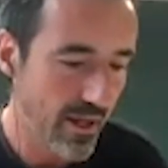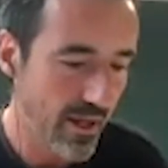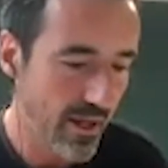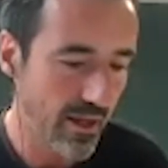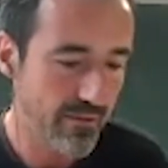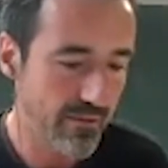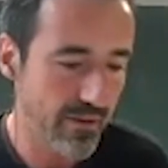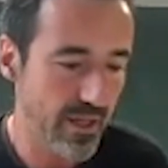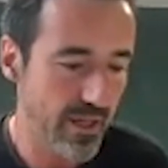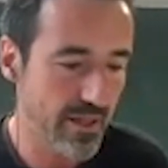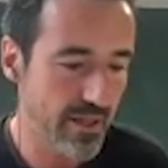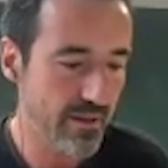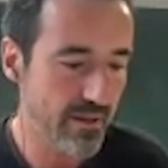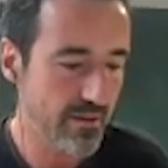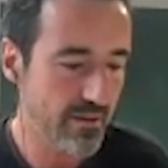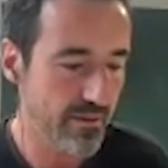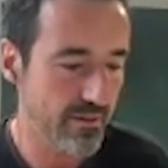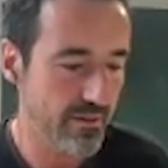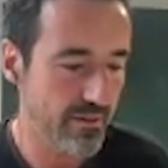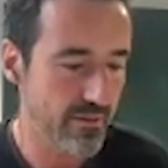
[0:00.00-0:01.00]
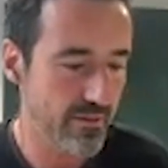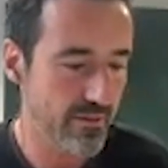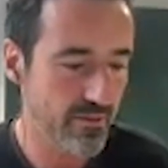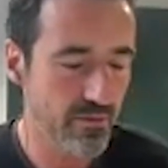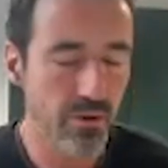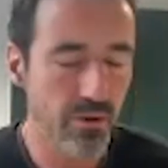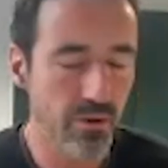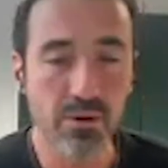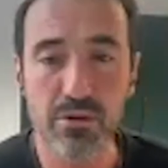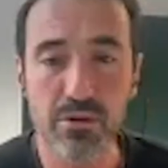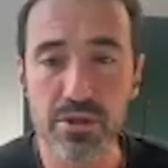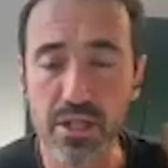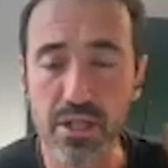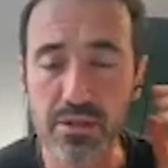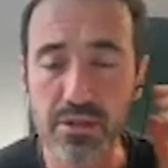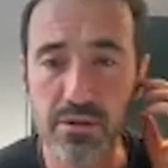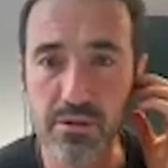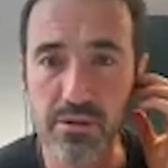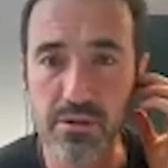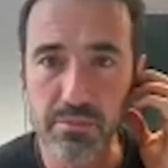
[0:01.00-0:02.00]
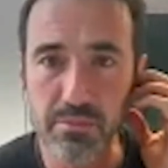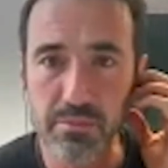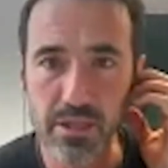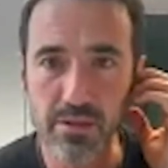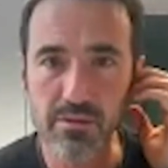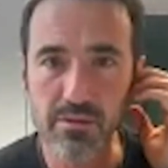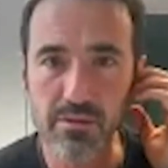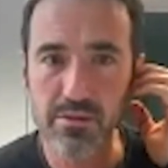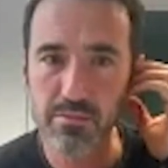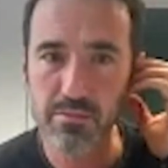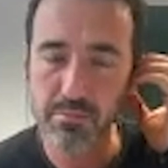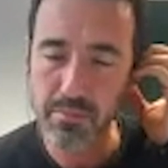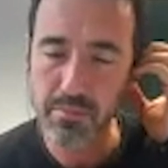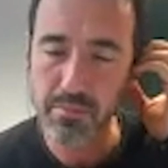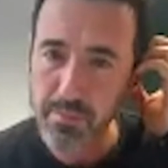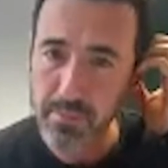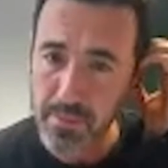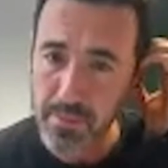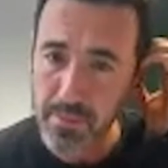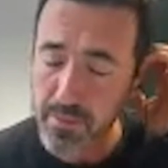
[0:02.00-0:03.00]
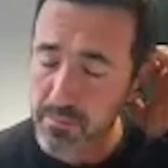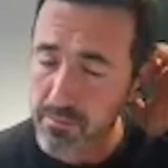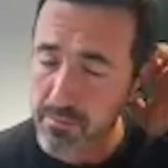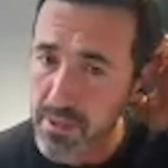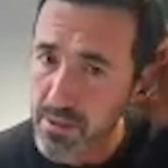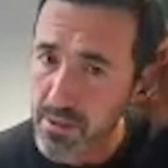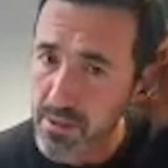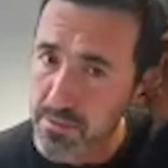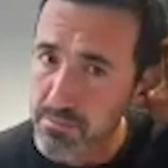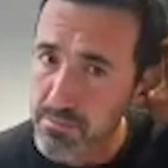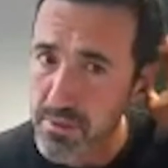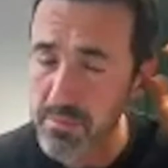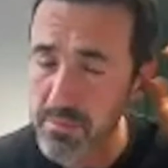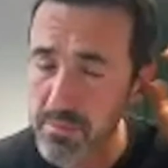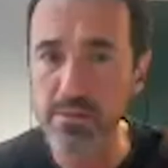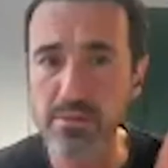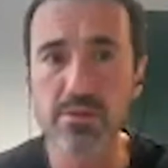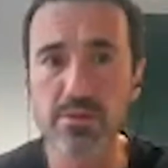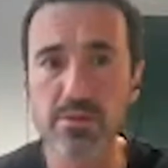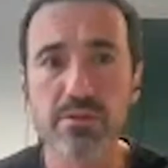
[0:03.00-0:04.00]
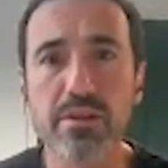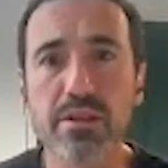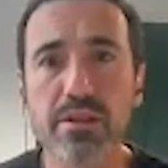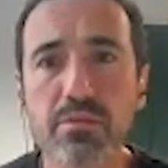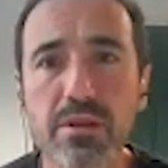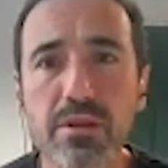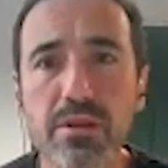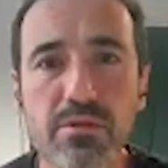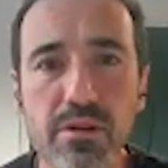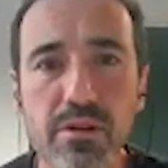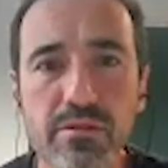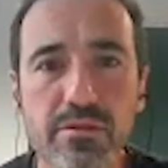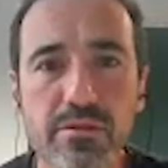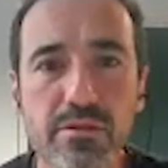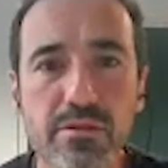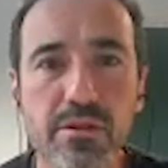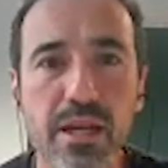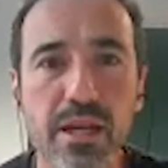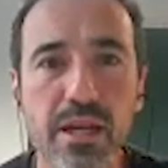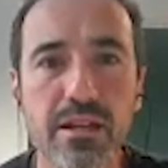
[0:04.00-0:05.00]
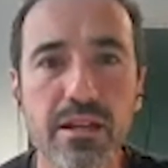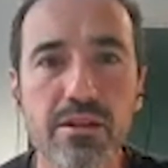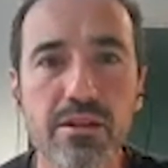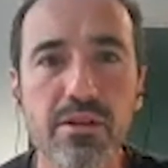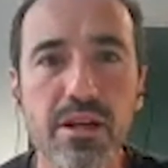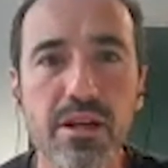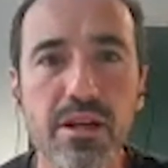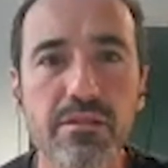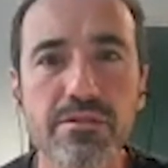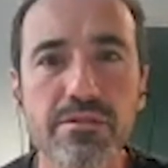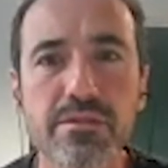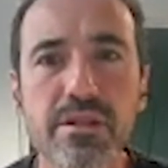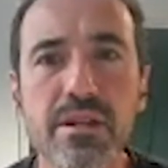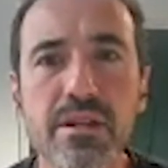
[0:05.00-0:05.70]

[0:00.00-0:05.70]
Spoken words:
have led wrong conjectures because people thought that when you have a Cayley graph,